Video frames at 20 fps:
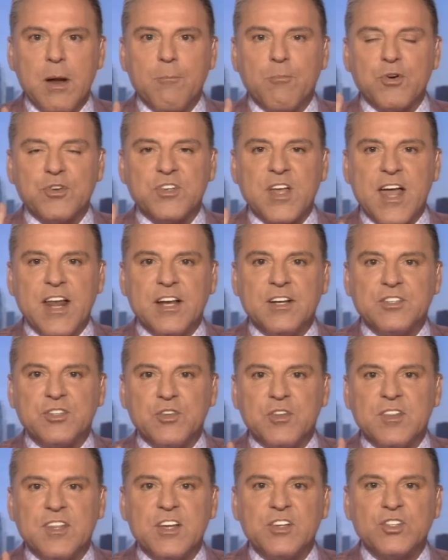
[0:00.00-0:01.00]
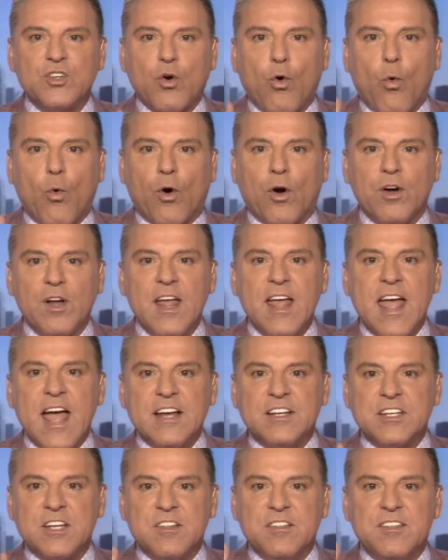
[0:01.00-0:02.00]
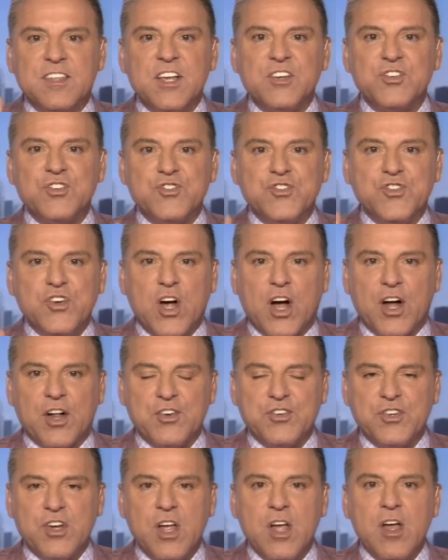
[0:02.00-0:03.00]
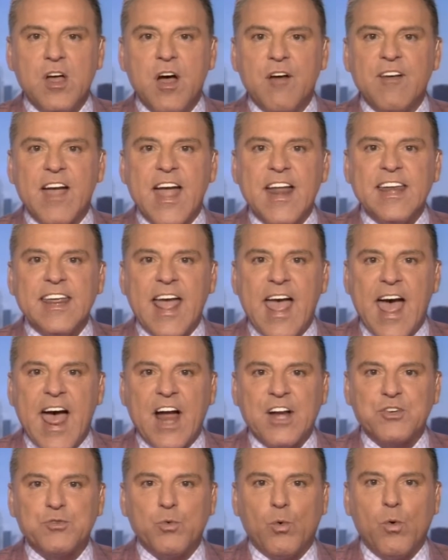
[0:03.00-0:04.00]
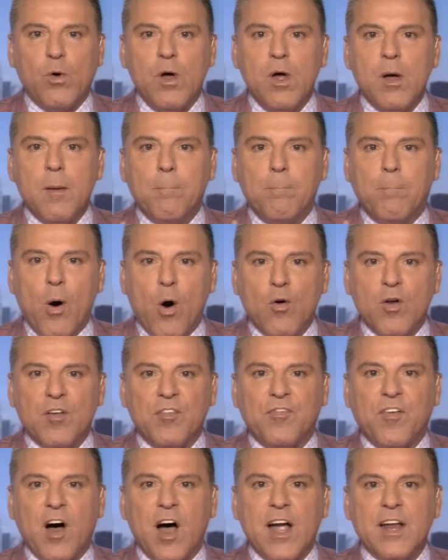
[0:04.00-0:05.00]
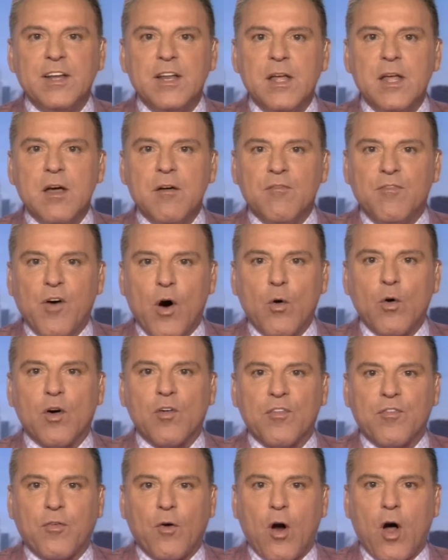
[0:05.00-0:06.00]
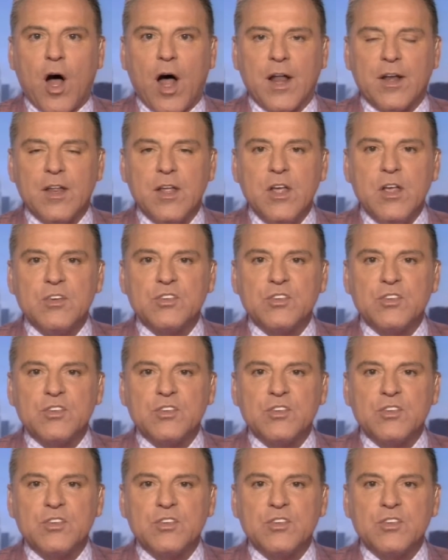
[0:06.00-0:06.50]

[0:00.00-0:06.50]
presented to this court and to this judge of any actual bona fide voter fraud.